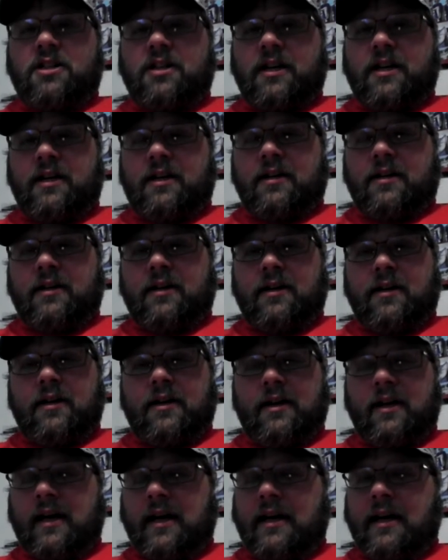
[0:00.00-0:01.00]
and
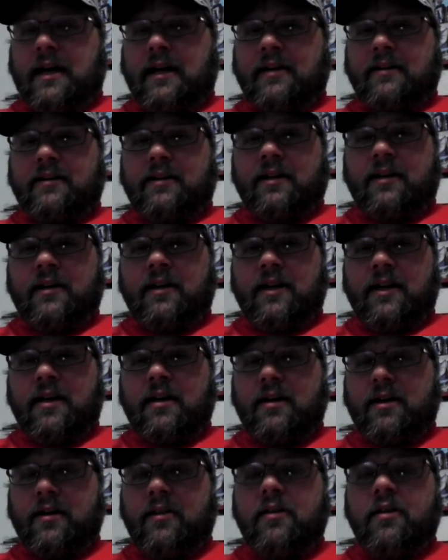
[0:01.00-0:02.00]
I gotta tell you,
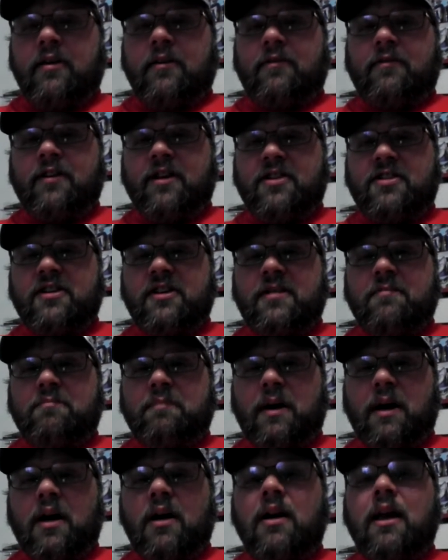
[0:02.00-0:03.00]
the fishing
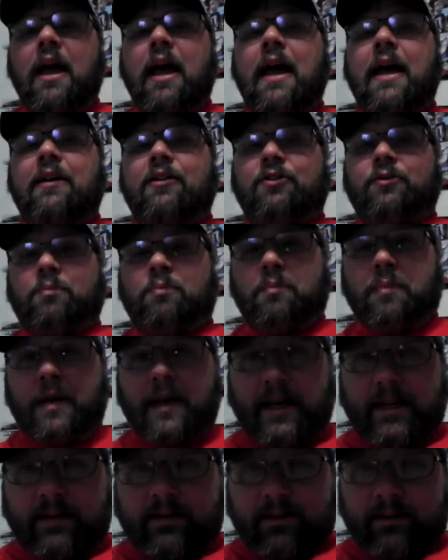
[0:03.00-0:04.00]
bug has
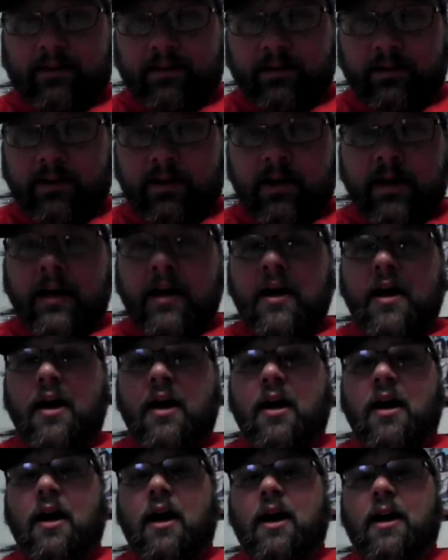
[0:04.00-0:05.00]
bit.
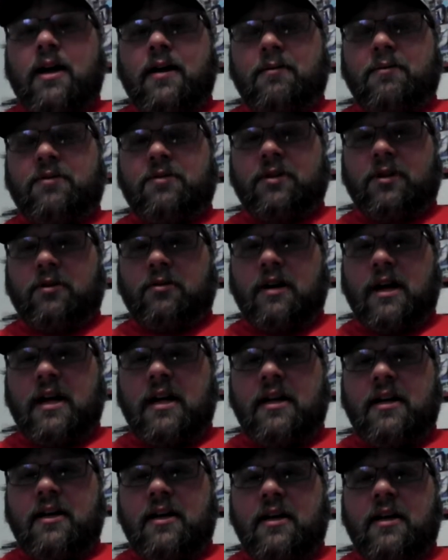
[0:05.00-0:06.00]
I am so
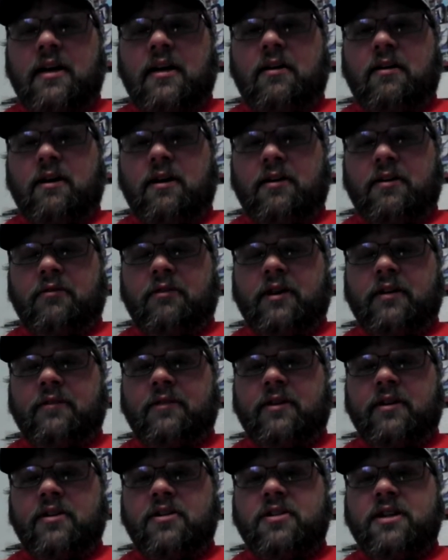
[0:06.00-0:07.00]
ready to get out on the
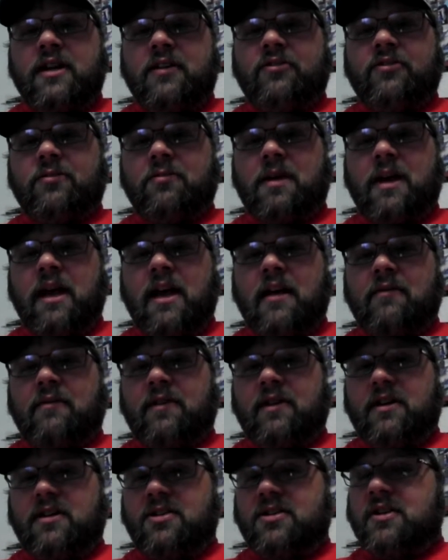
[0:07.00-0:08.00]
river and chase some
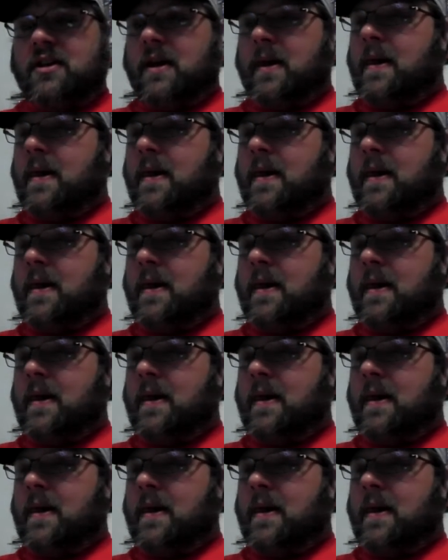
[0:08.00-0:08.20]
catfish,